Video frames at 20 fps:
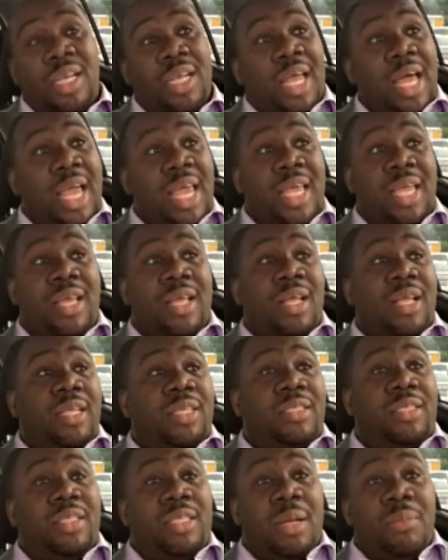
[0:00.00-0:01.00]
Like,
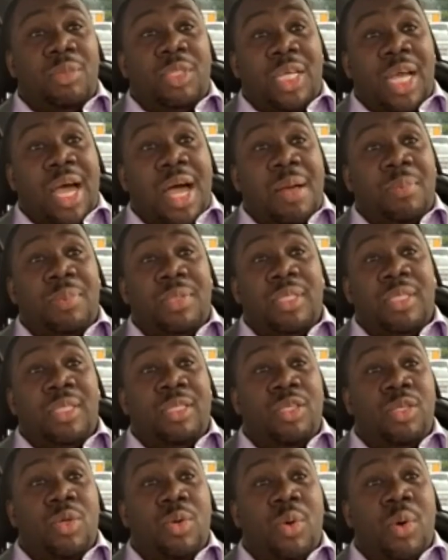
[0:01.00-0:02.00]
some jobs
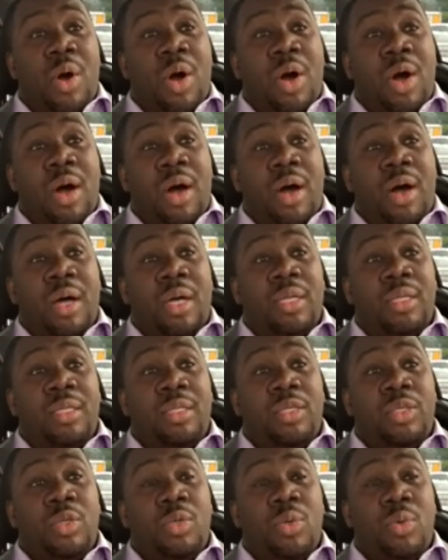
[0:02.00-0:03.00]
you are
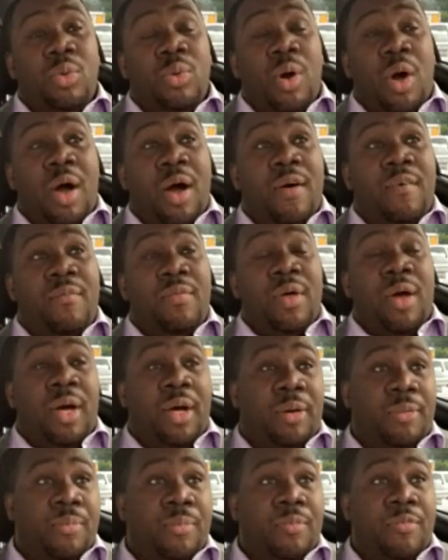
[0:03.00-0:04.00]
you are
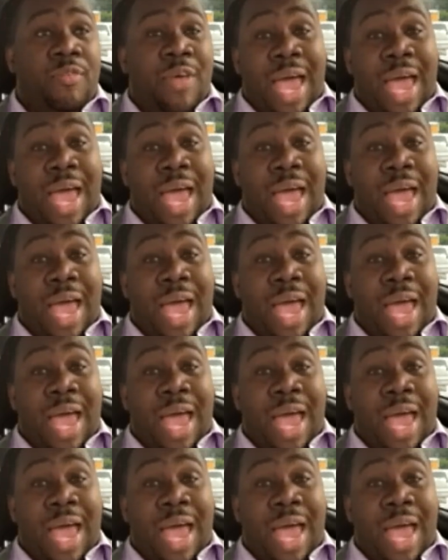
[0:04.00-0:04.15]
um,